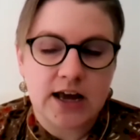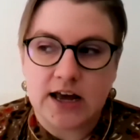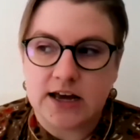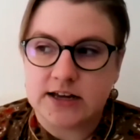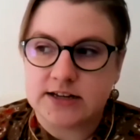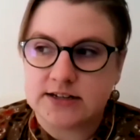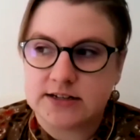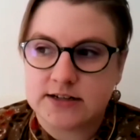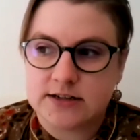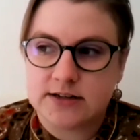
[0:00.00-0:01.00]
And
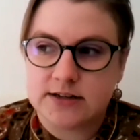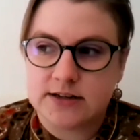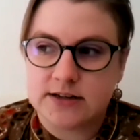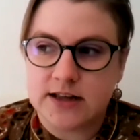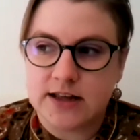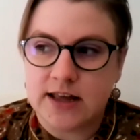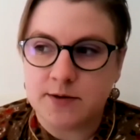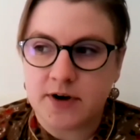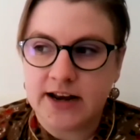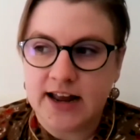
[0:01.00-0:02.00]

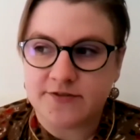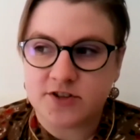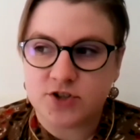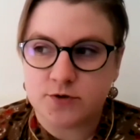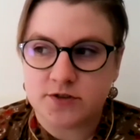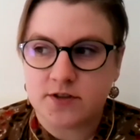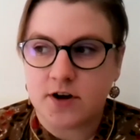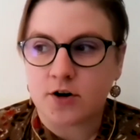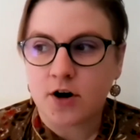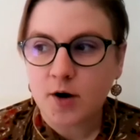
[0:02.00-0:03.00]
it might have to do with
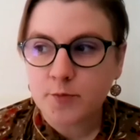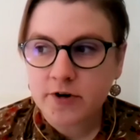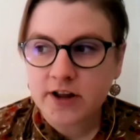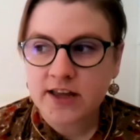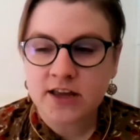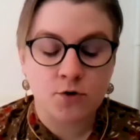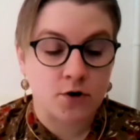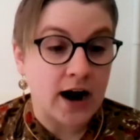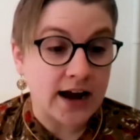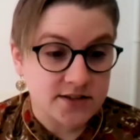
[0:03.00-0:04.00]
our upbringing,
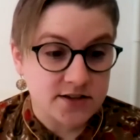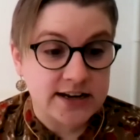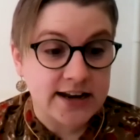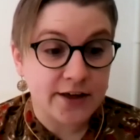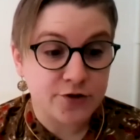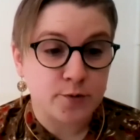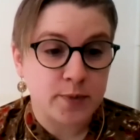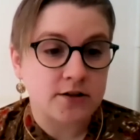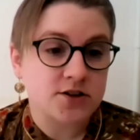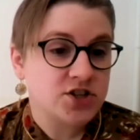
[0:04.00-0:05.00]
or I studied
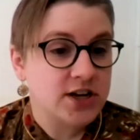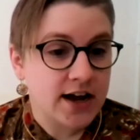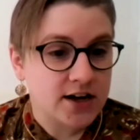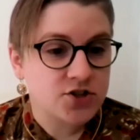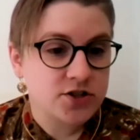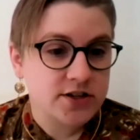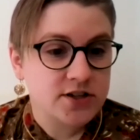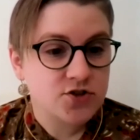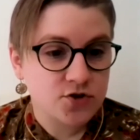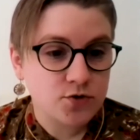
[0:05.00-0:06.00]
anthropology actually
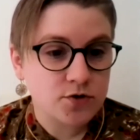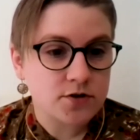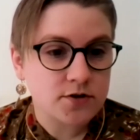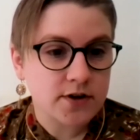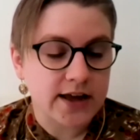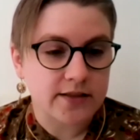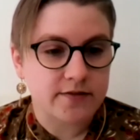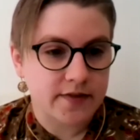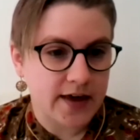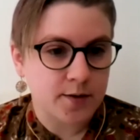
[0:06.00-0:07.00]
in school,
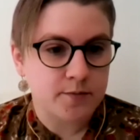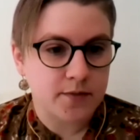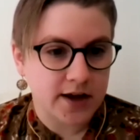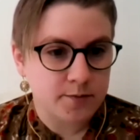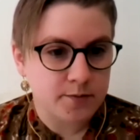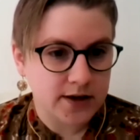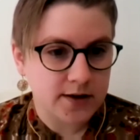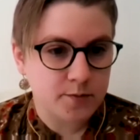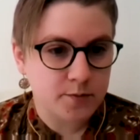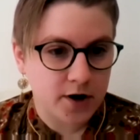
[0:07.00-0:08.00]
and that might
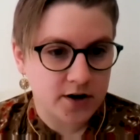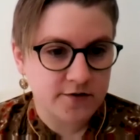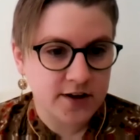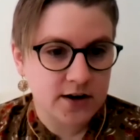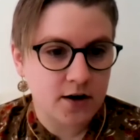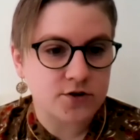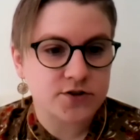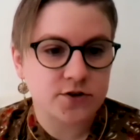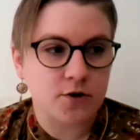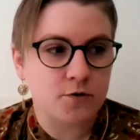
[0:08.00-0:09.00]
be part of it.
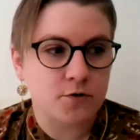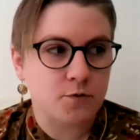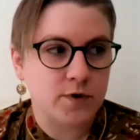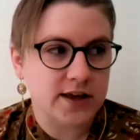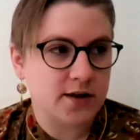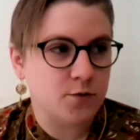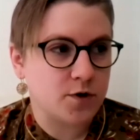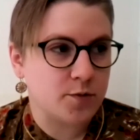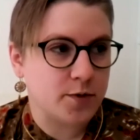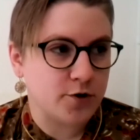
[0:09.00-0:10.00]
Also, we
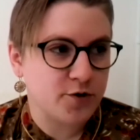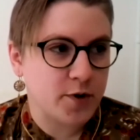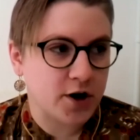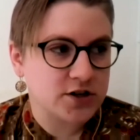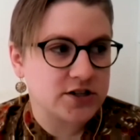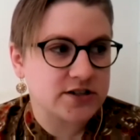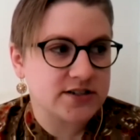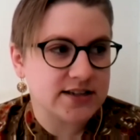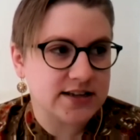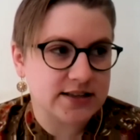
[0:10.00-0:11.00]
were both
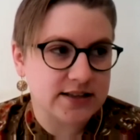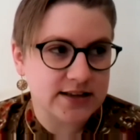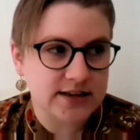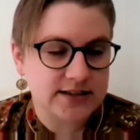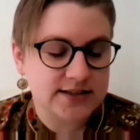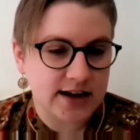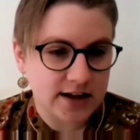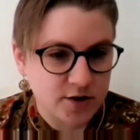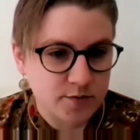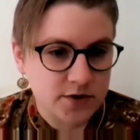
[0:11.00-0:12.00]
partners in the
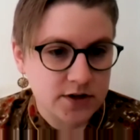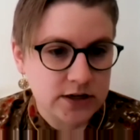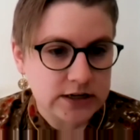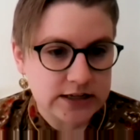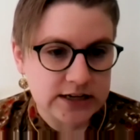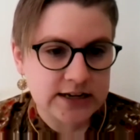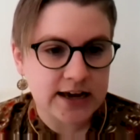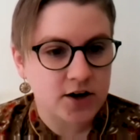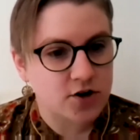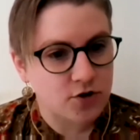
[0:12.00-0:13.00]
Asylum clinic
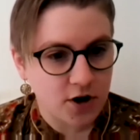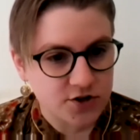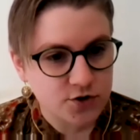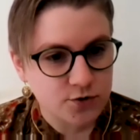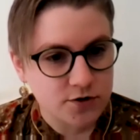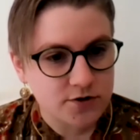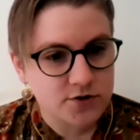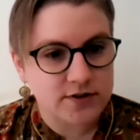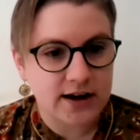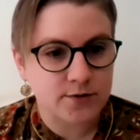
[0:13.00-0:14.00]
at our law school,
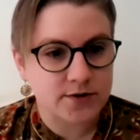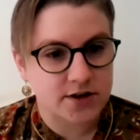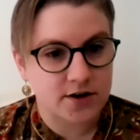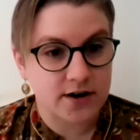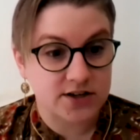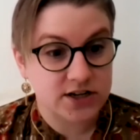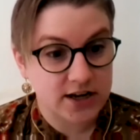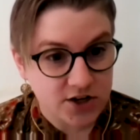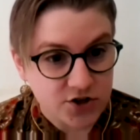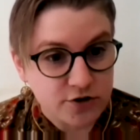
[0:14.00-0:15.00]
so that was our
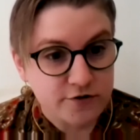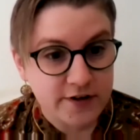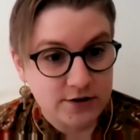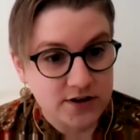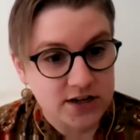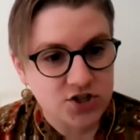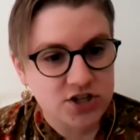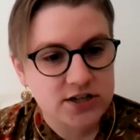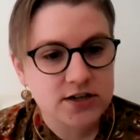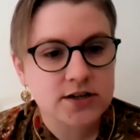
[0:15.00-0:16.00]
educational
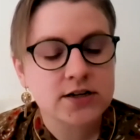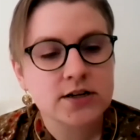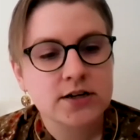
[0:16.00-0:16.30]
foundation.